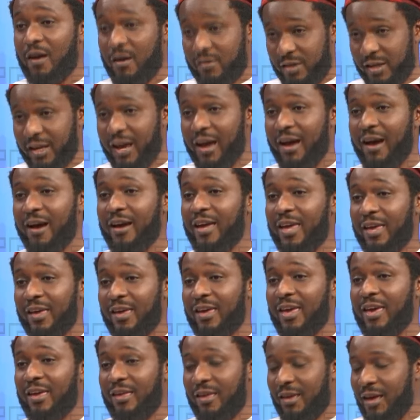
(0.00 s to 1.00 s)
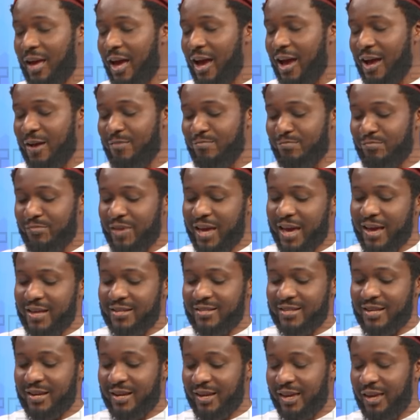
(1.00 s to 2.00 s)
R. Yeah. yeah. Um,
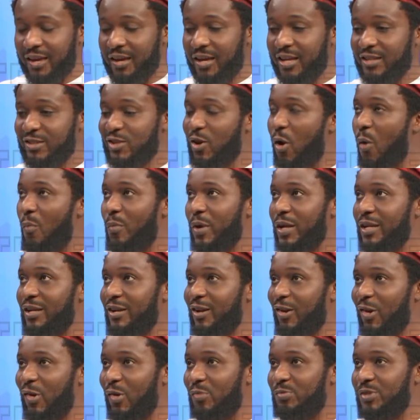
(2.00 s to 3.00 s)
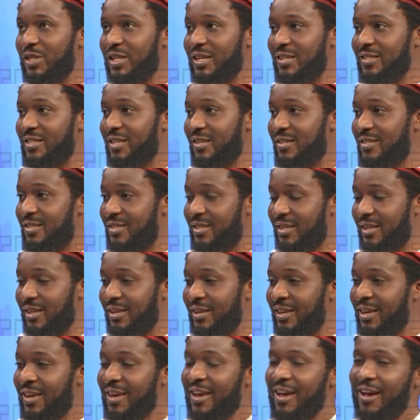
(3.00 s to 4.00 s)
X E K E's Comedy Club, J J
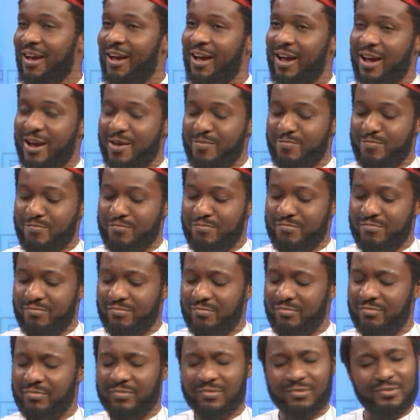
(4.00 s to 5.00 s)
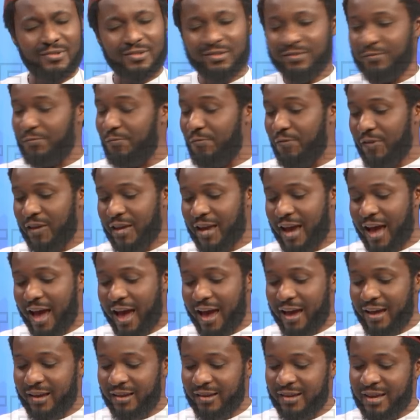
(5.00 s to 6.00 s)
C, um, V
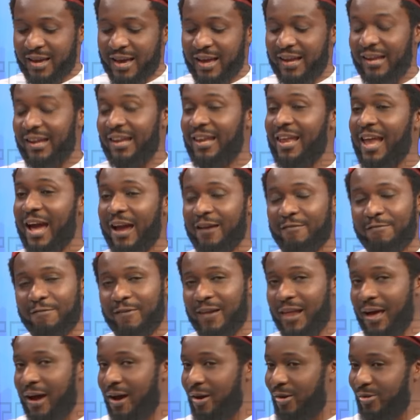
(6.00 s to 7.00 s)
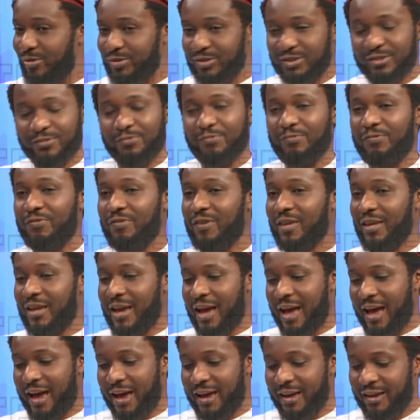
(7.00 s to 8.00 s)
I, Life Lounge
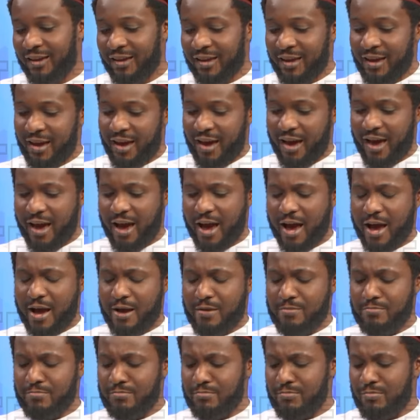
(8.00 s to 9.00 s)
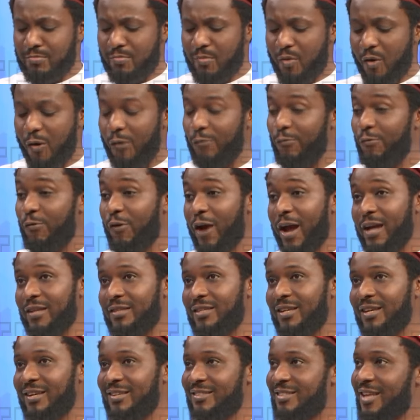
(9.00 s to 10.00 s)
V I, um, on
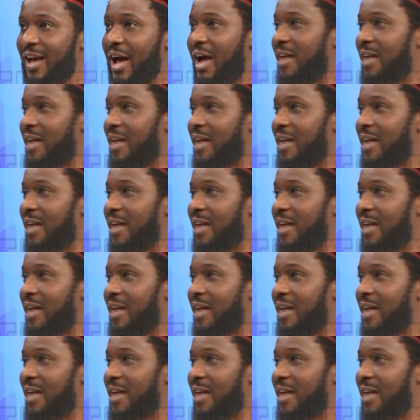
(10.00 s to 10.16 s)
Fridays.